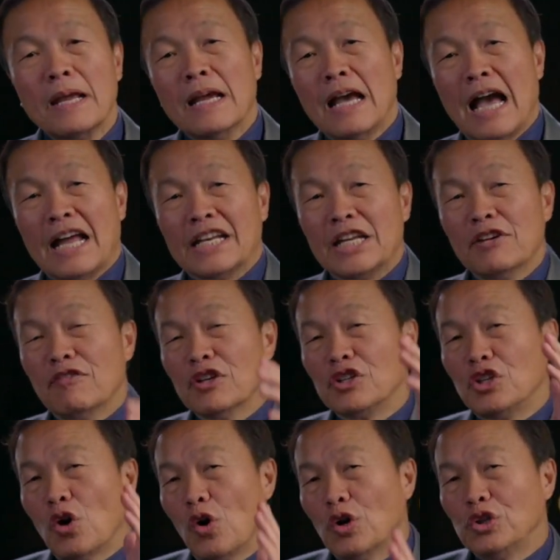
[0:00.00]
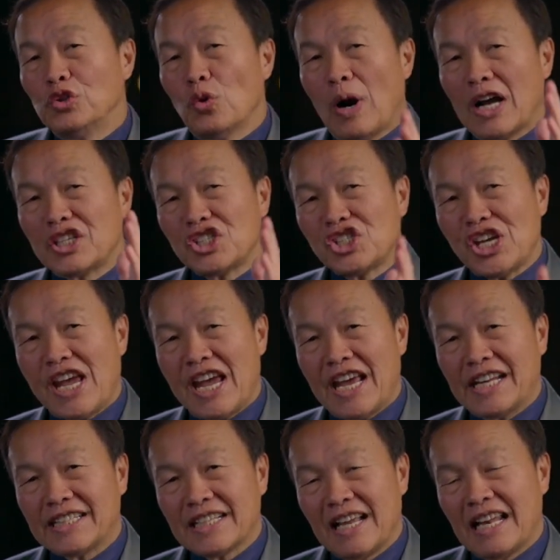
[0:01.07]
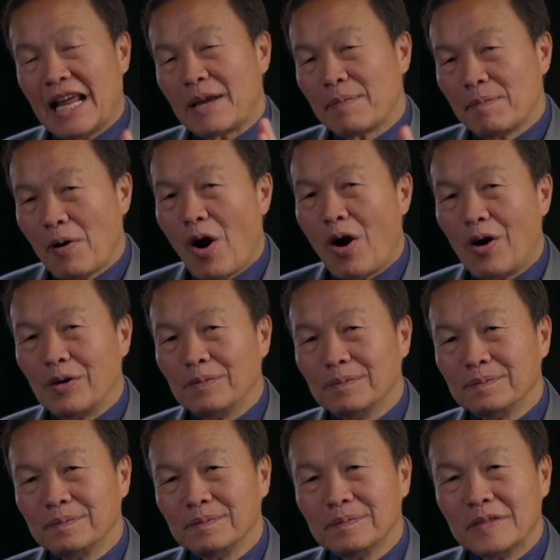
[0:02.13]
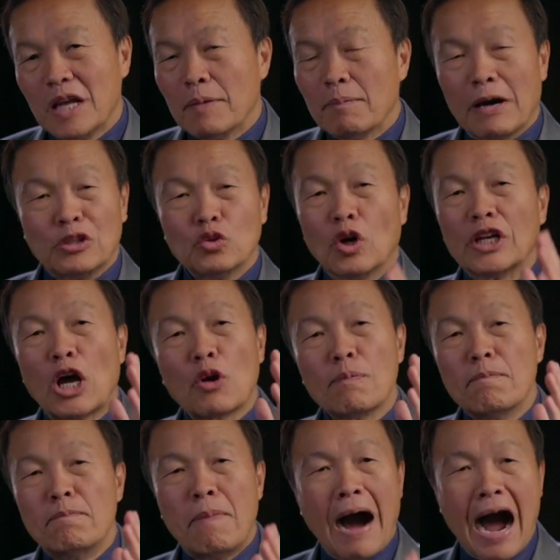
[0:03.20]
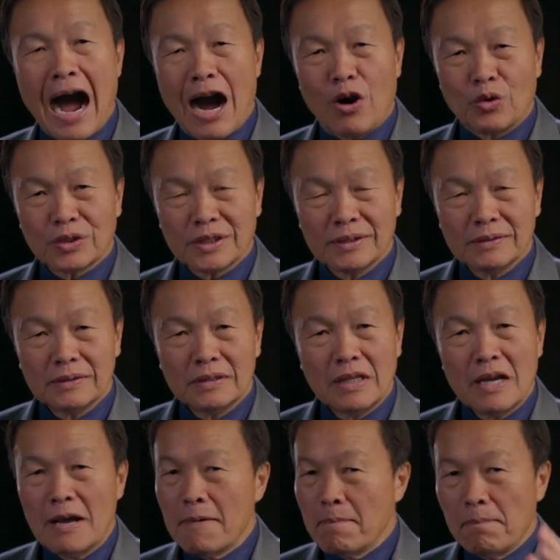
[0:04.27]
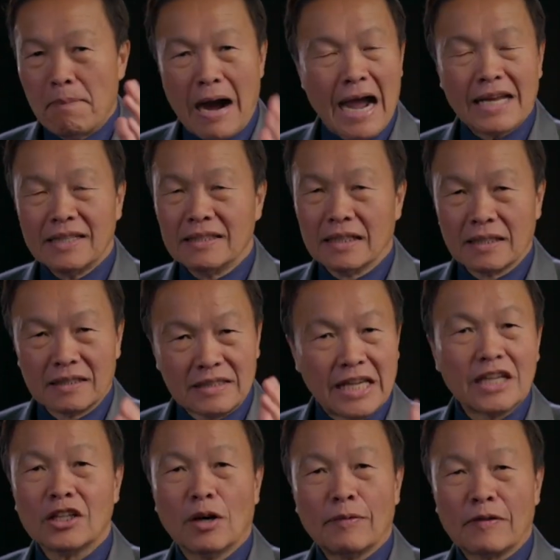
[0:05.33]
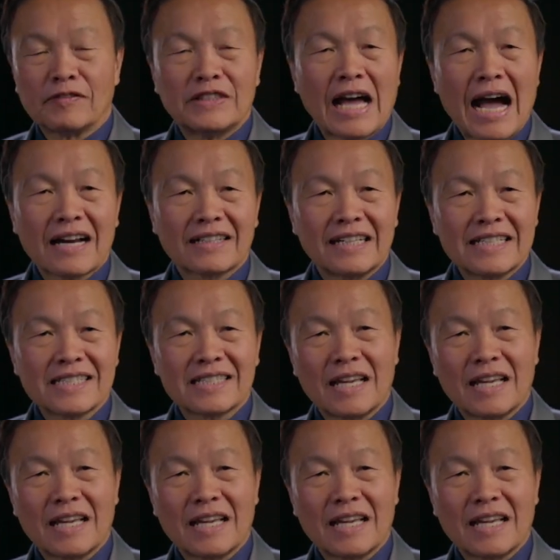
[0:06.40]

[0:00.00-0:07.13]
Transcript: And even though you are chained like Paul, but you are not bound by the kingdom of darkness